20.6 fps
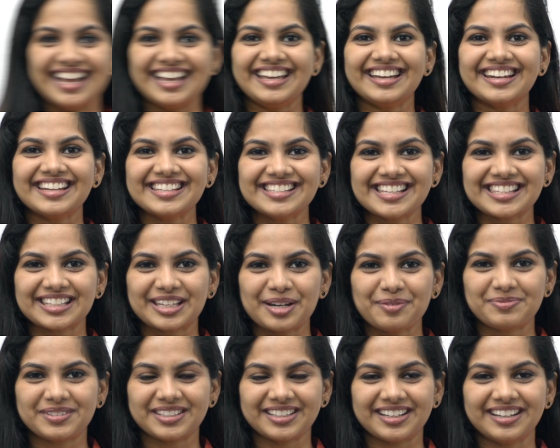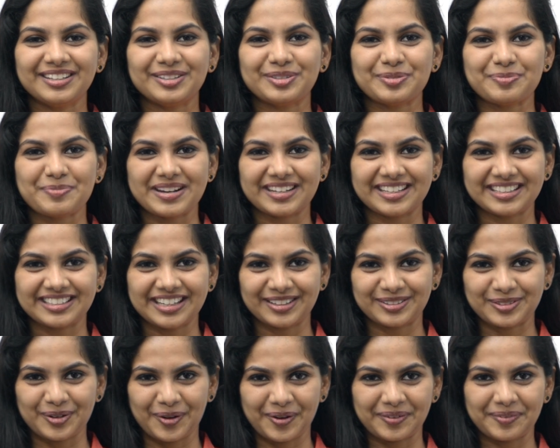Here is a scripture to
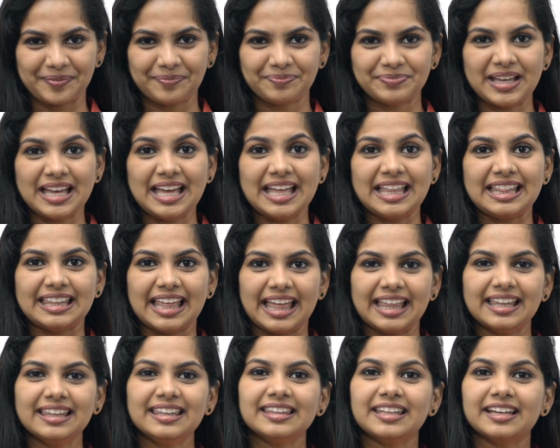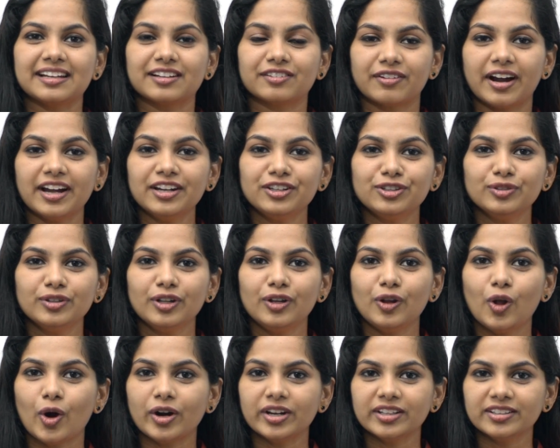meditate on. Then they cried to the
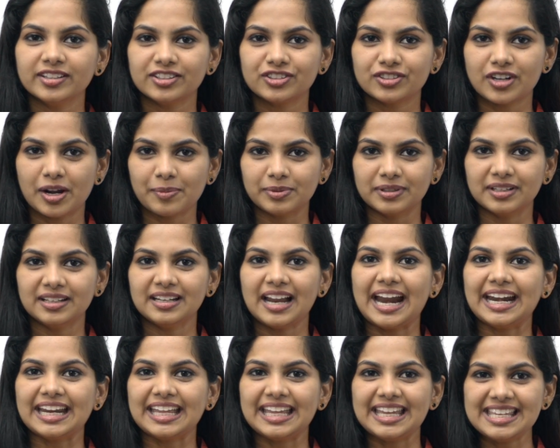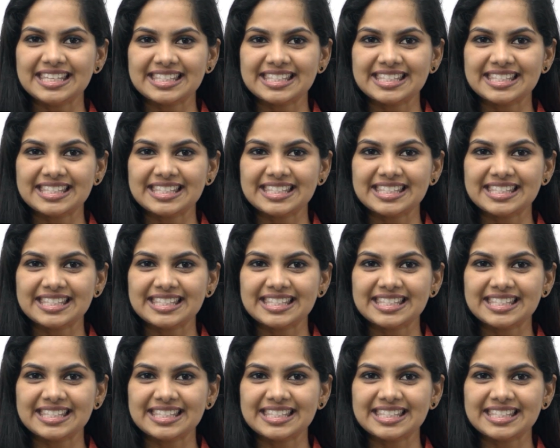Lord in their trouble and He